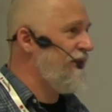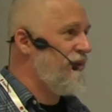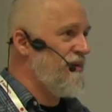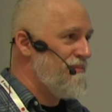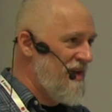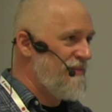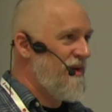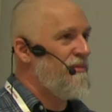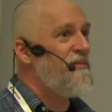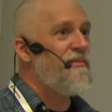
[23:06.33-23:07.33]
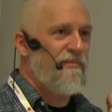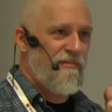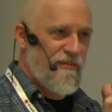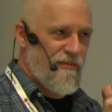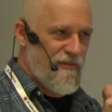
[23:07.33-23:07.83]
do the minimum
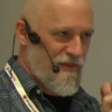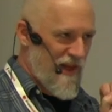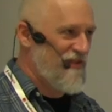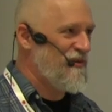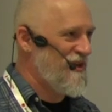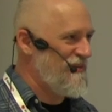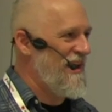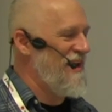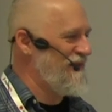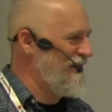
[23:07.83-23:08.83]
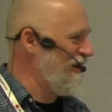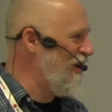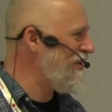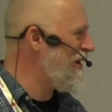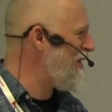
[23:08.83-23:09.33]
light switch behavior. It'll
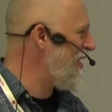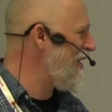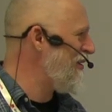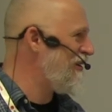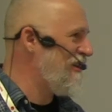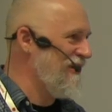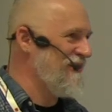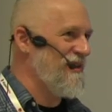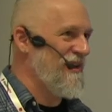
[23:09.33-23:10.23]
open a thing, it'll close a